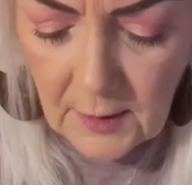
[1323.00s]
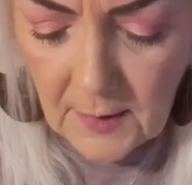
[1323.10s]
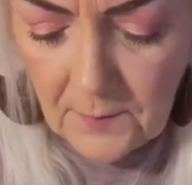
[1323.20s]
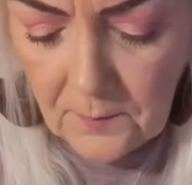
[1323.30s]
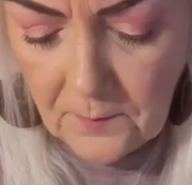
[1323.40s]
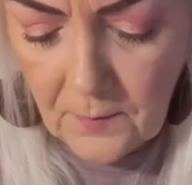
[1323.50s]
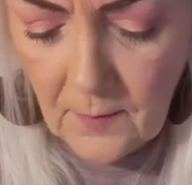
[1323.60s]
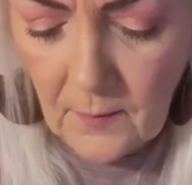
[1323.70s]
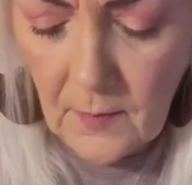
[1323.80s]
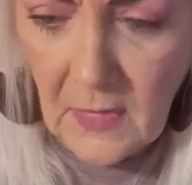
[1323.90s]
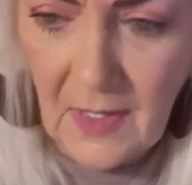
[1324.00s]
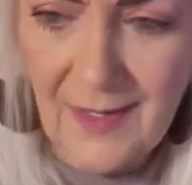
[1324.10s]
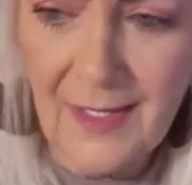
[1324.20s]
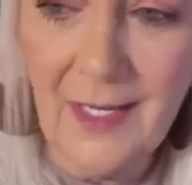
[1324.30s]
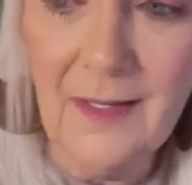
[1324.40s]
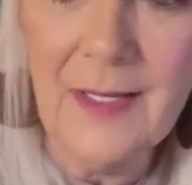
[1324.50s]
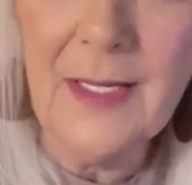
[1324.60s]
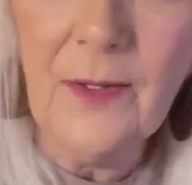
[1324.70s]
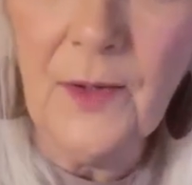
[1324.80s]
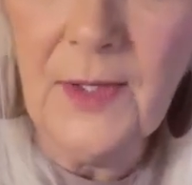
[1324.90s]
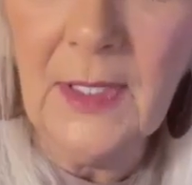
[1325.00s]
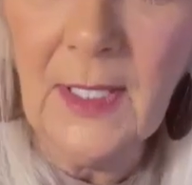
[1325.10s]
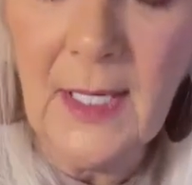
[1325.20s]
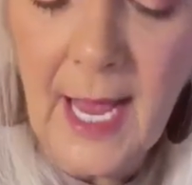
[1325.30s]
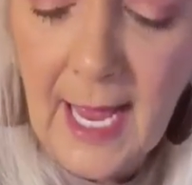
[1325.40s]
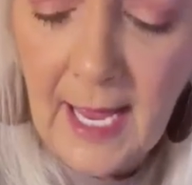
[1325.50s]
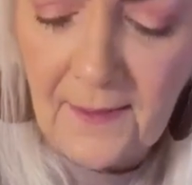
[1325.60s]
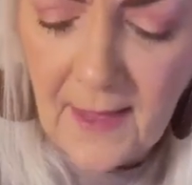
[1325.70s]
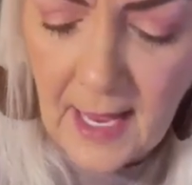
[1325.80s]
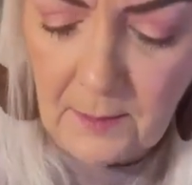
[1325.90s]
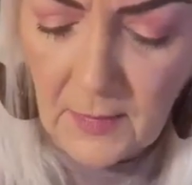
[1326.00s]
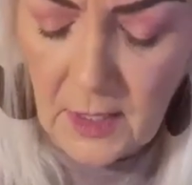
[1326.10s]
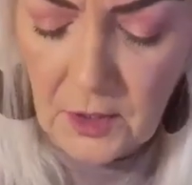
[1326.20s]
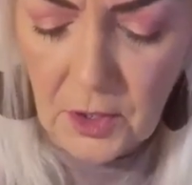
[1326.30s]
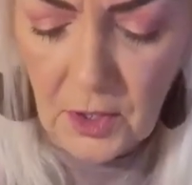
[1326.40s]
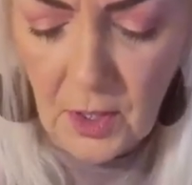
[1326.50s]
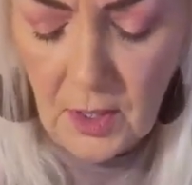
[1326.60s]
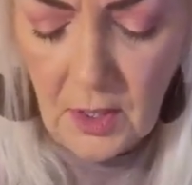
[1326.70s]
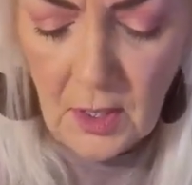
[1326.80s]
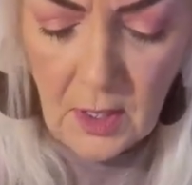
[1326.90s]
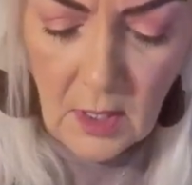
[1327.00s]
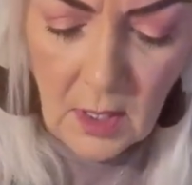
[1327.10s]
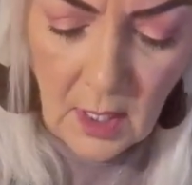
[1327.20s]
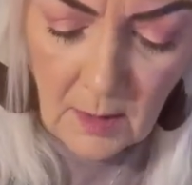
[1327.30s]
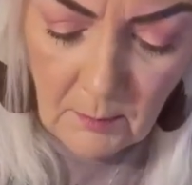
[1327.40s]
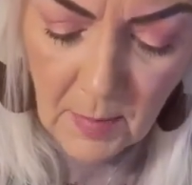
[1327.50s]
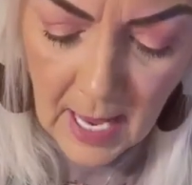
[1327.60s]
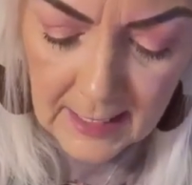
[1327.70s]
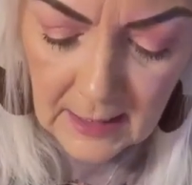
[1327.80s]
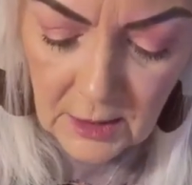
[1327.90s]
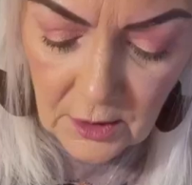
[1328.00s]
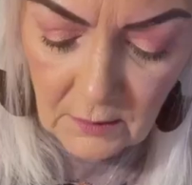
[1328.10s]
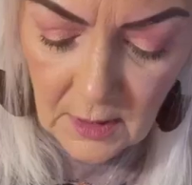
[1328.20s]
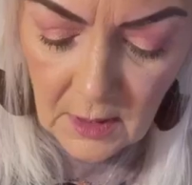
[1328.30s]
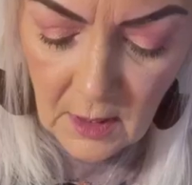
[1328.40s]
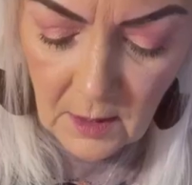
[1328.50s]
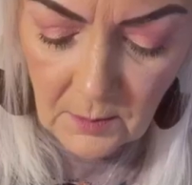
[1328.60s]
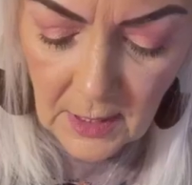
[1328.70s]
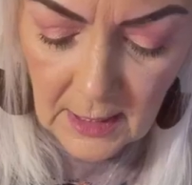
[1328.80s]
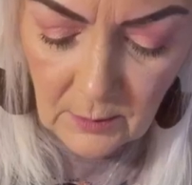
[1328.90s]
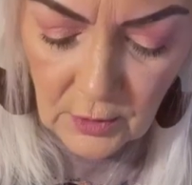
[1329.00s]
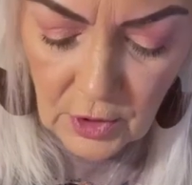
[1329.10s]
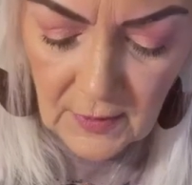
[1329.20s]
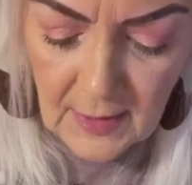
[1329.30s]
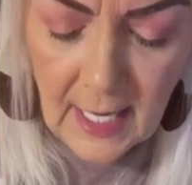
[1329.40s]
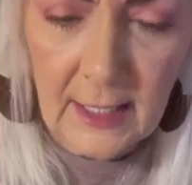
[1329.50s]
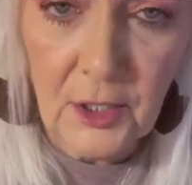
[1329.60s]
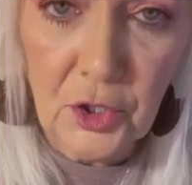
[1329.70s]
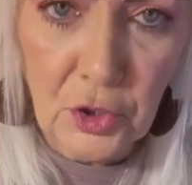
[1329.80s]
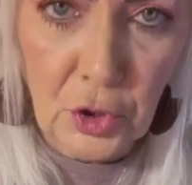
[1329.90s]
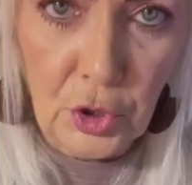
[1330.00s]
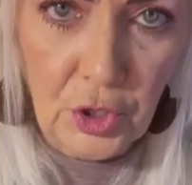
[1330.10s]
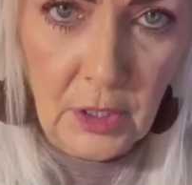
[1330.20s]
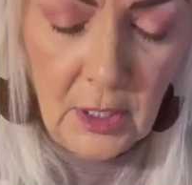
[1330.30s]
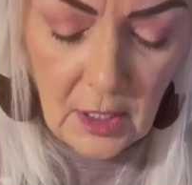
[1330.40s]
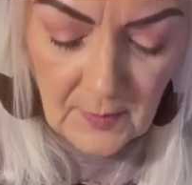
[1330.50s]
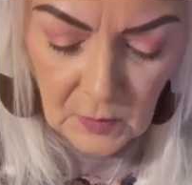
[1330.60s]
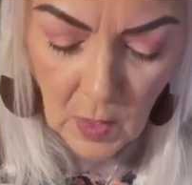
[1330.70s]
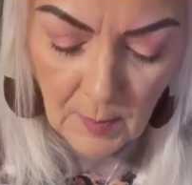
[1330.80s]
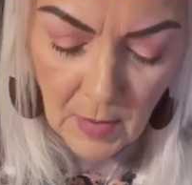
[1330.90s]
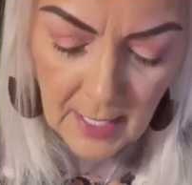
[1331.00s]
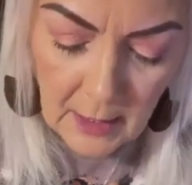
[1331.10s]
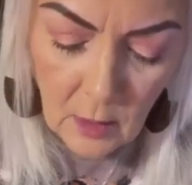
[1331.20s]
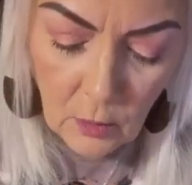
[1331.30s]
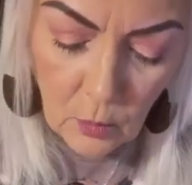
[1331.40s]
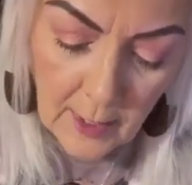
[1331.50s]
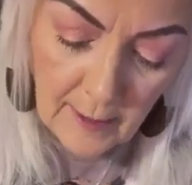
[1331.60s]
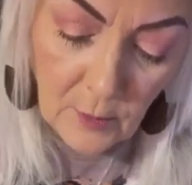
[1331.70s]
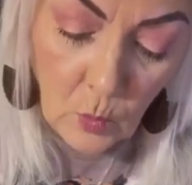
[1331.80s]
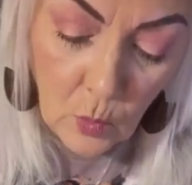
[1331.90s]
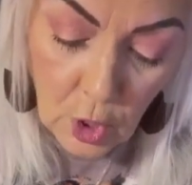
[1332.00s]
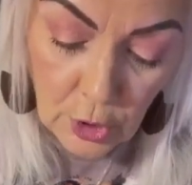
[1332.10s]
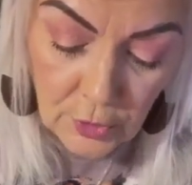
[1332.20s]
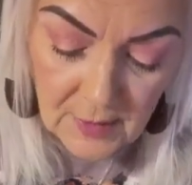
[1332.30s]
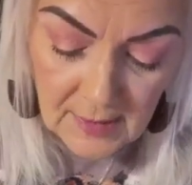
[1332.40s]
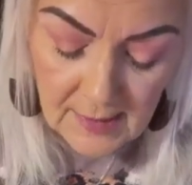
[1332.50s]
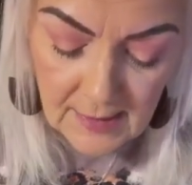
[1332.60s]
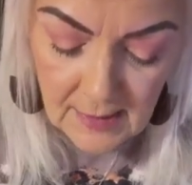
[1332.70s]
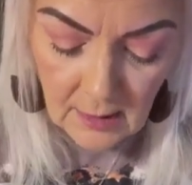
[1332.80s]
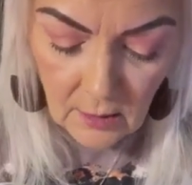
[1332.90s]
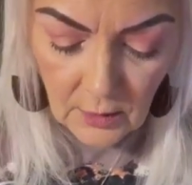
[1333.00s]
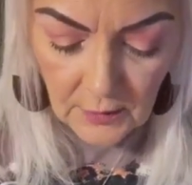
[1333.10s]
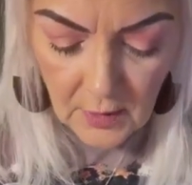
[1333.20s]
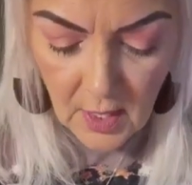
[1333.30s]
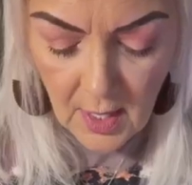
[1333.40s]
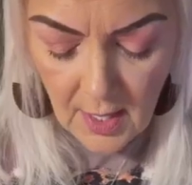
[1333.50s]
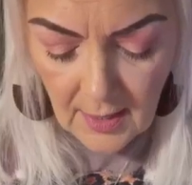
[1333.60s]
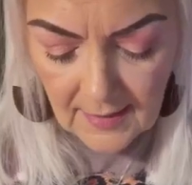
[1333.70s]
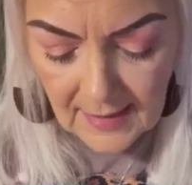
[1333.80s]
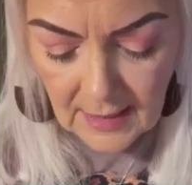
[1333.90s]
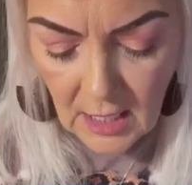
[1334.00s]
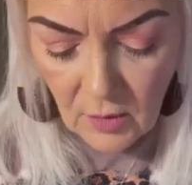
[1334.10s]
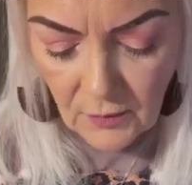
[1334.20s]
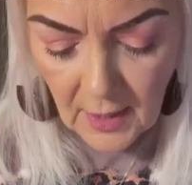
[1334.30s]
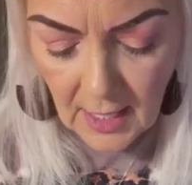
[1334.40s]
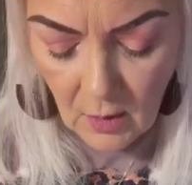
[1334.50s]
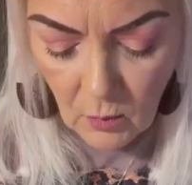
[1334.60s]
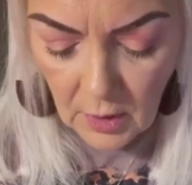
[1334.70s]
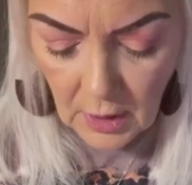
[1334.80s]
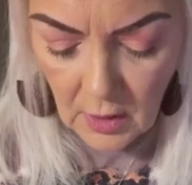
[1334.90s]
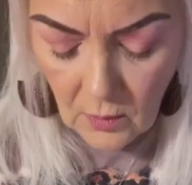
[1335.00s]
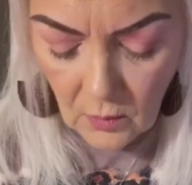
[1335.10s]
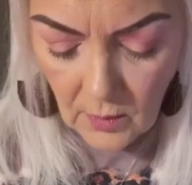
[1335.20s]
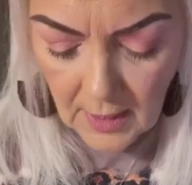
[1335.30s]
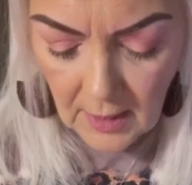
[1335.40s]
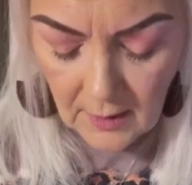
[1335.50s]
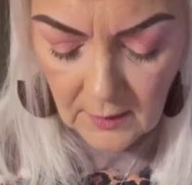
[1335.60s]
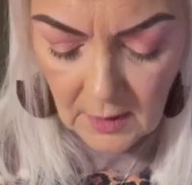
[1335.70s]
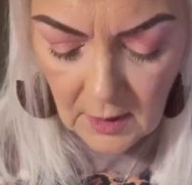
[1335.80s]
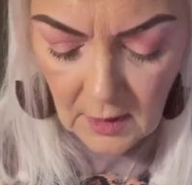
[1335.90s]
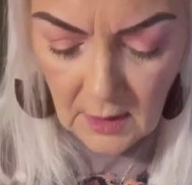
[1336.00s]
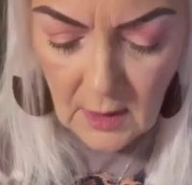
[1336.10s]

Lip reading: on it. Because again, stickles isn't going to add that much body to it, but it would just kind of zhuzh it up. So I might go around the words and stickles, because I don't think I want to go around